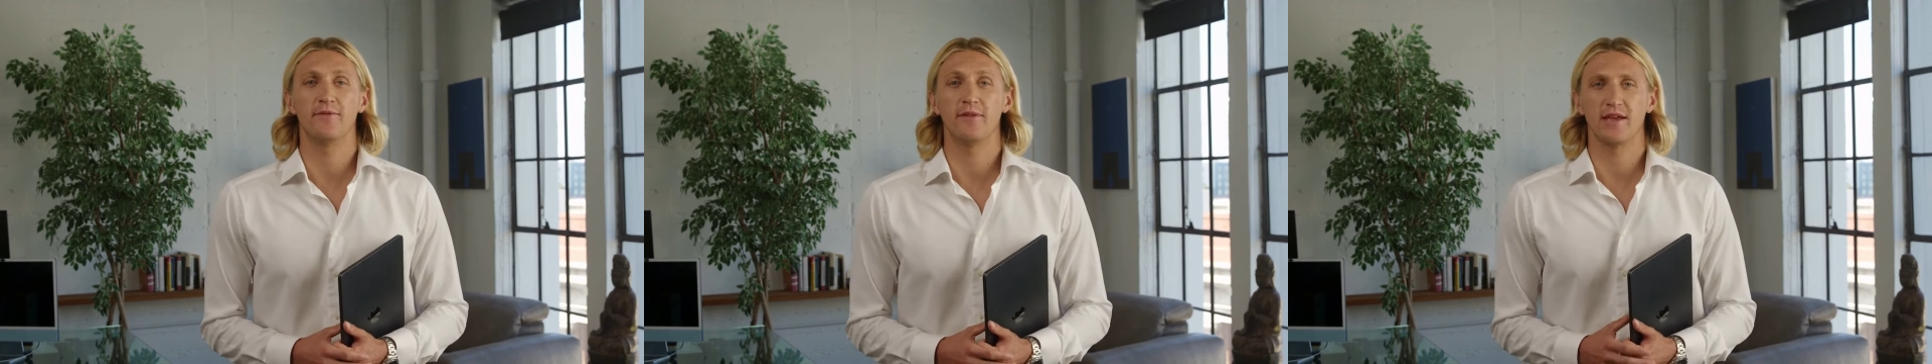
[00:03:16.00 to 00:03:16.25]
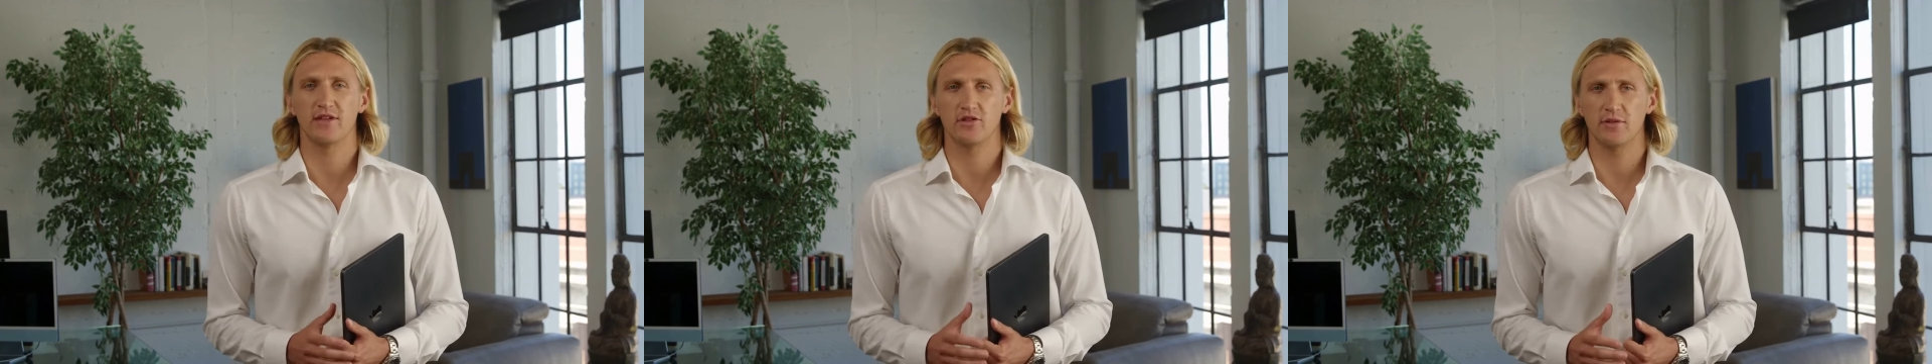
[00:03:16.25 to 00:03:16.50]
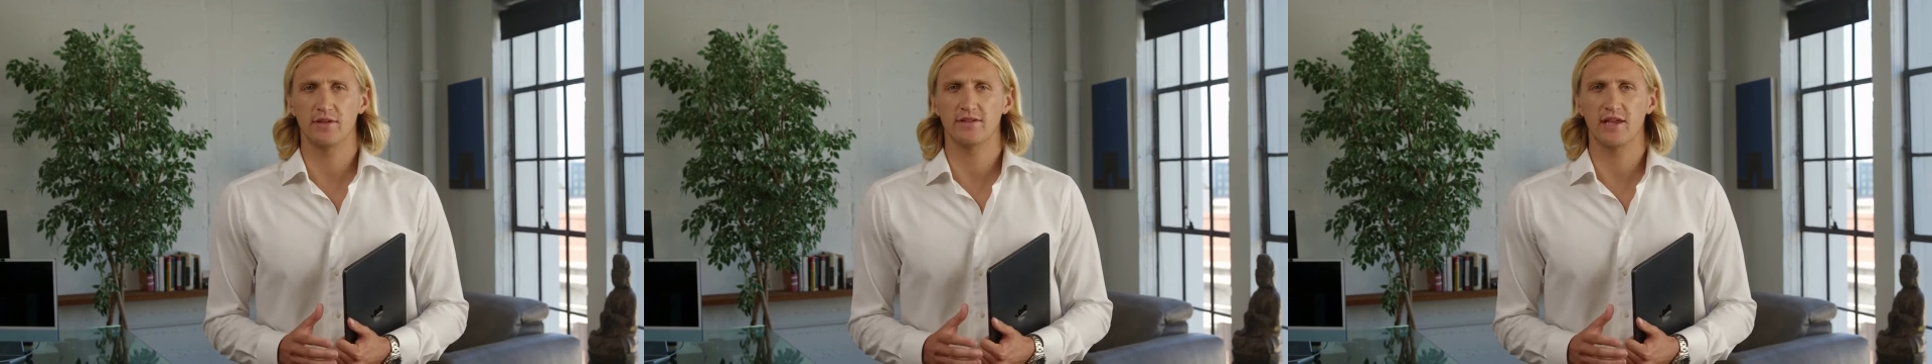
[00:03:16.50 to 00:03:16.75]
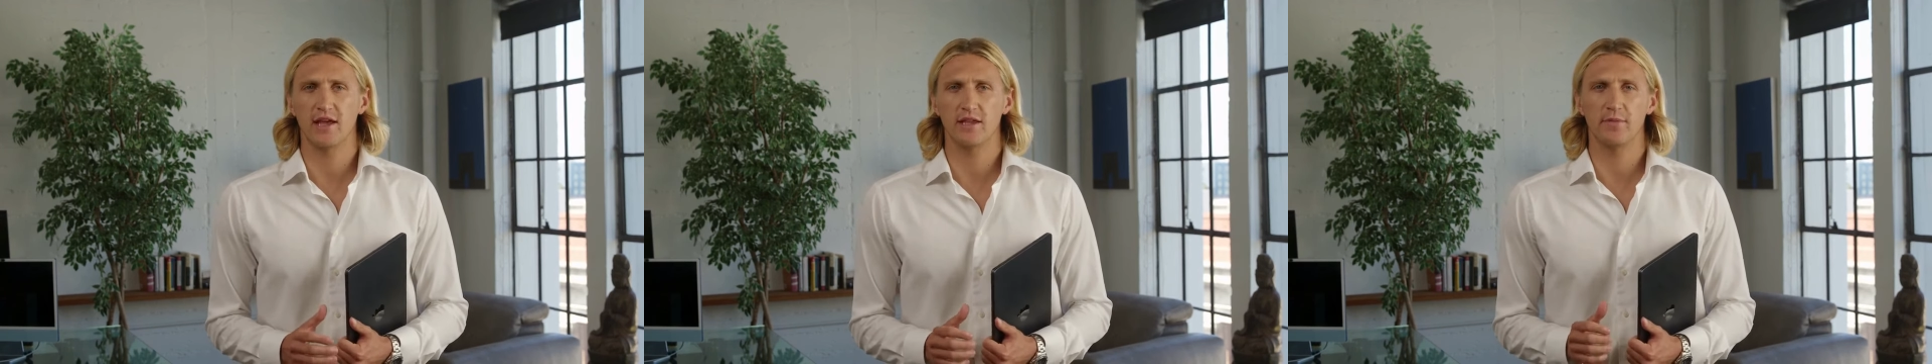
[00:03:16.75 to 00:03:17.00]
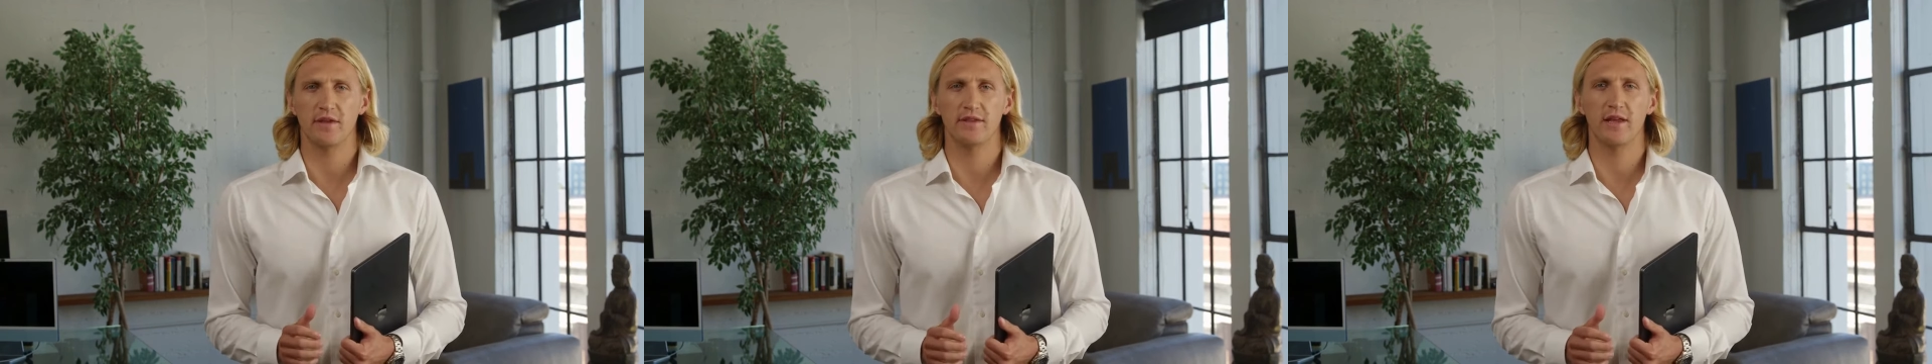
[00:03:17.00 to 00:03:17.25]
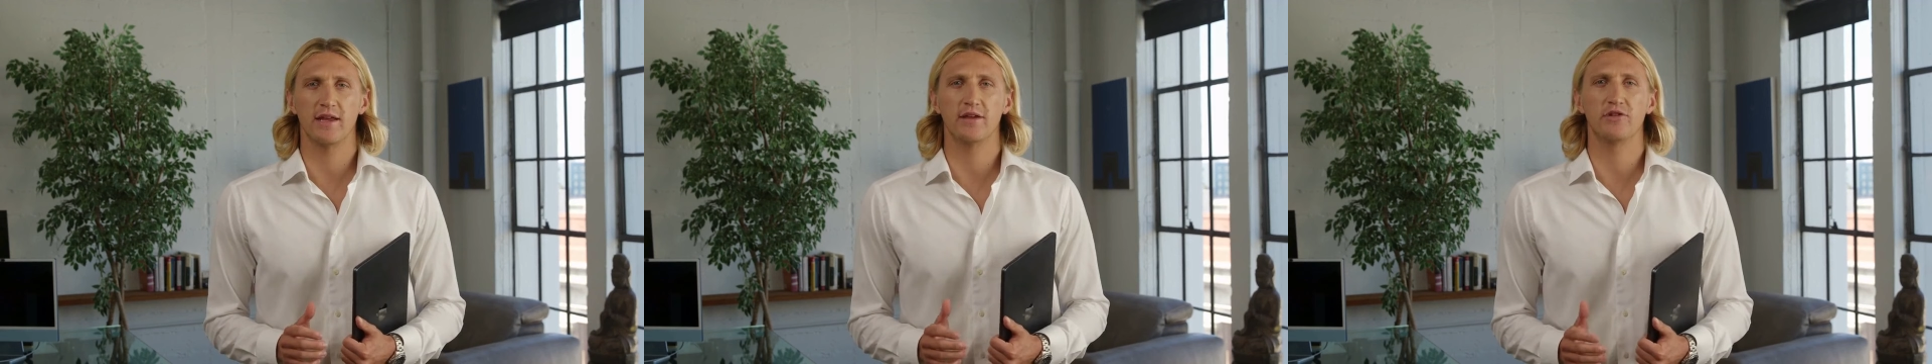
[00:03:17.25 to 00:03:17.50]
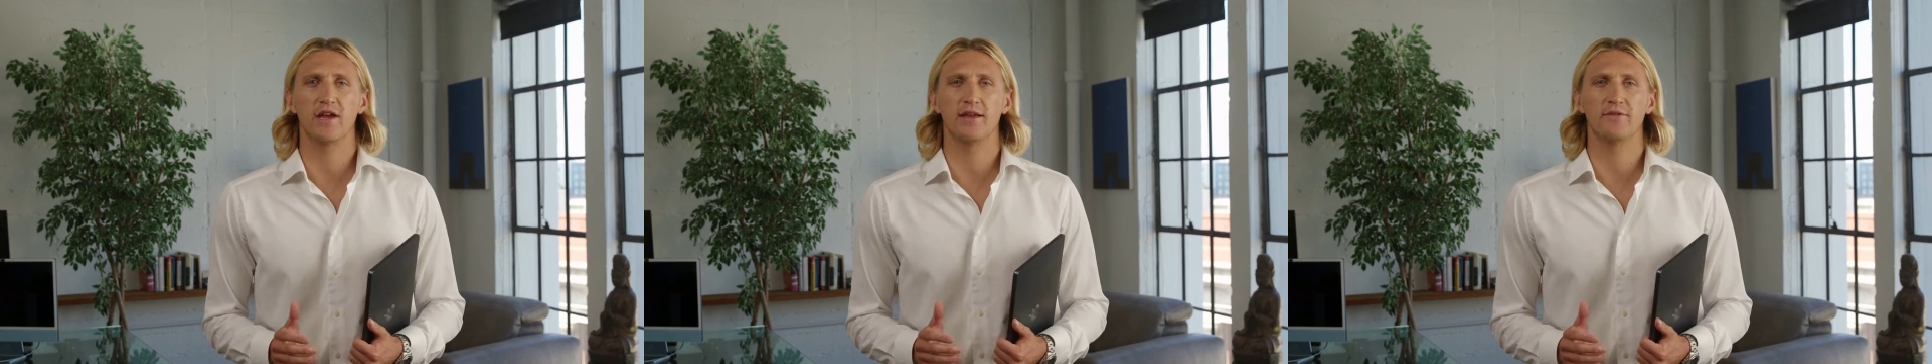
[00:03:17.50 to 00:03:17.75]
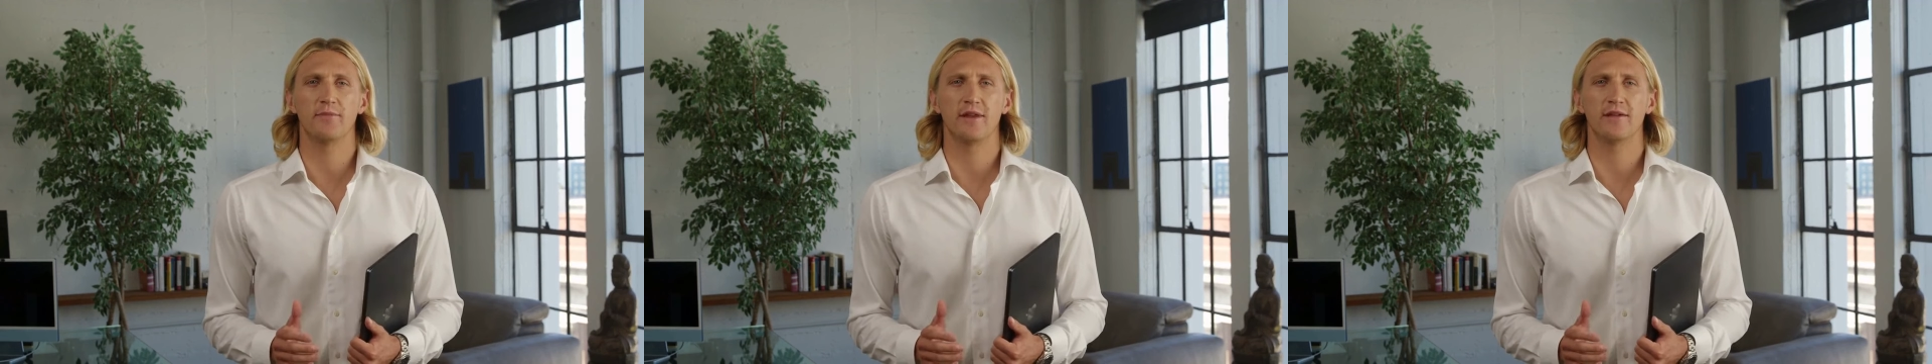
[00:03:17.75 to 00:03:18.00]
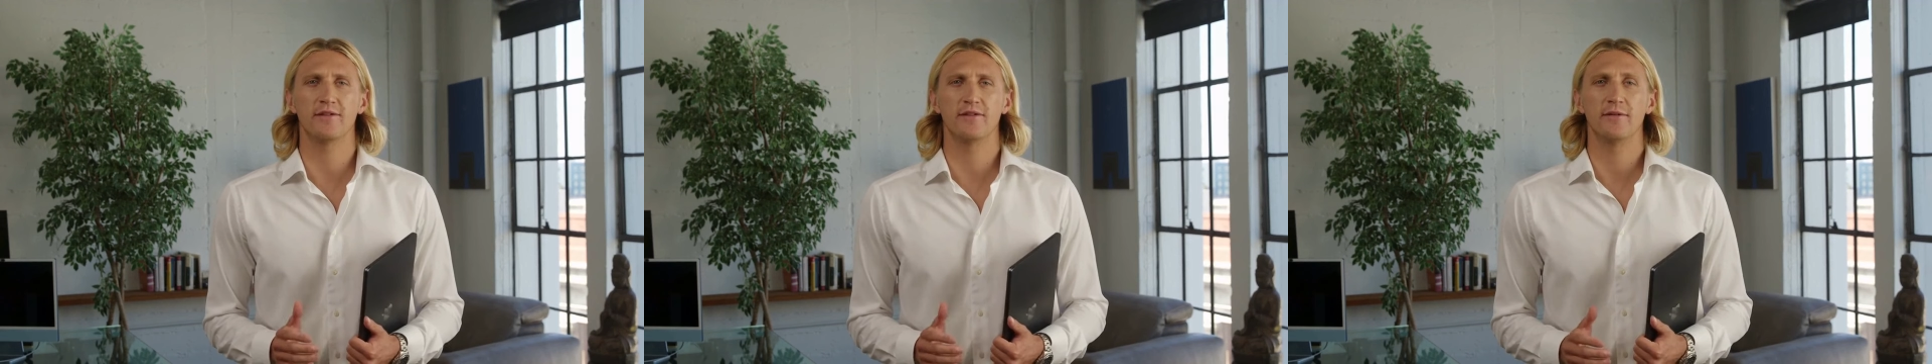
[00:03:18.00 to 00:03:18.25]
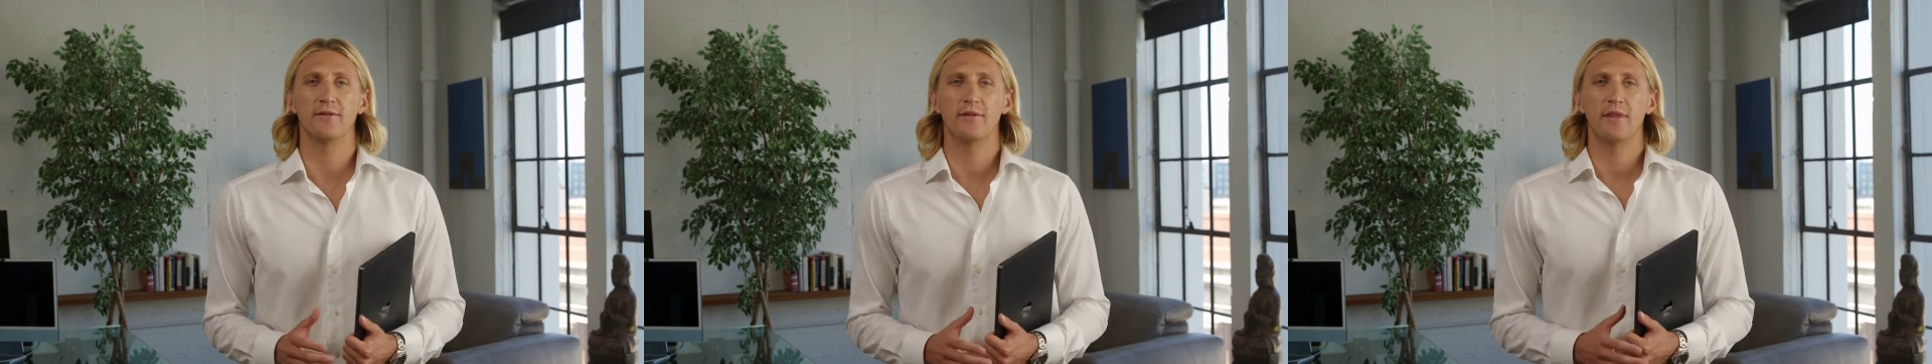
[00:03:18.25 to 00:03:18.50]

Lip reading: Each list item is like a chess piece,